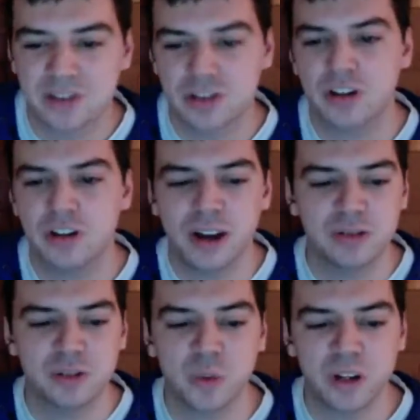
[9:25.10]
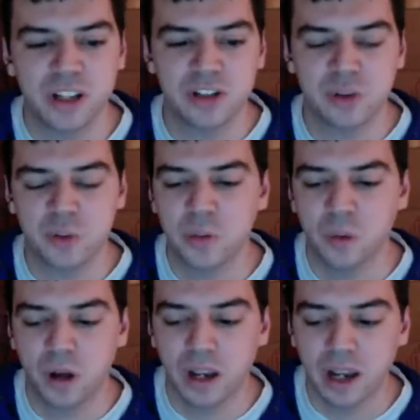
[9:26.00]
around
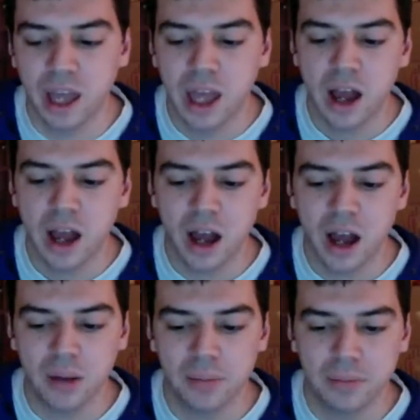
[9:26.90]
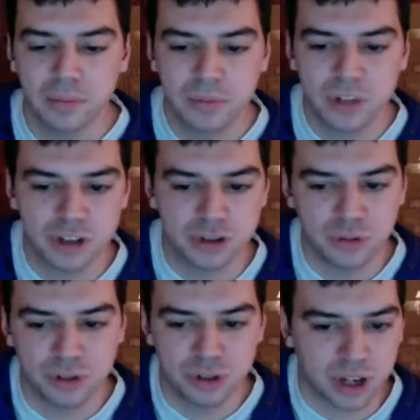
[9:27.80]
2021. Did you
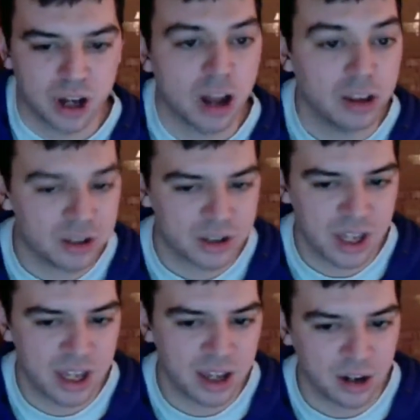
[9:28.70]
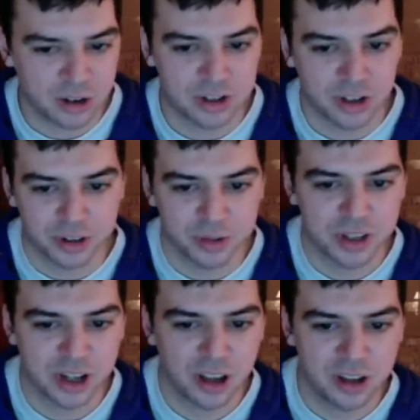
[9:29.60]
do the college thing? Are you still doing the
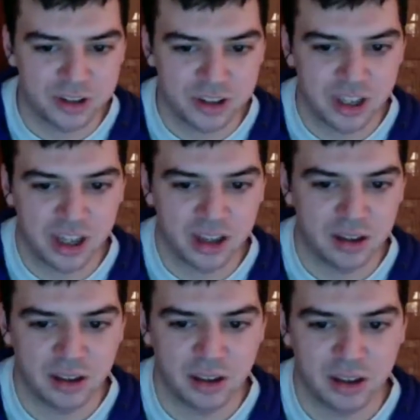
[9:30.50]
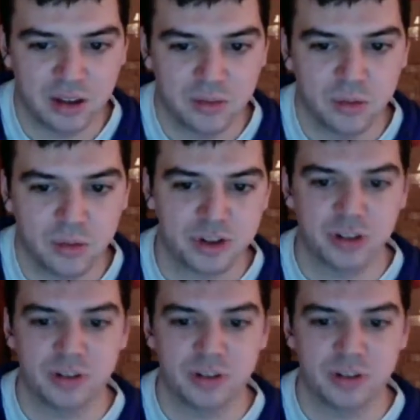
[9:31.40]
college thing? What was your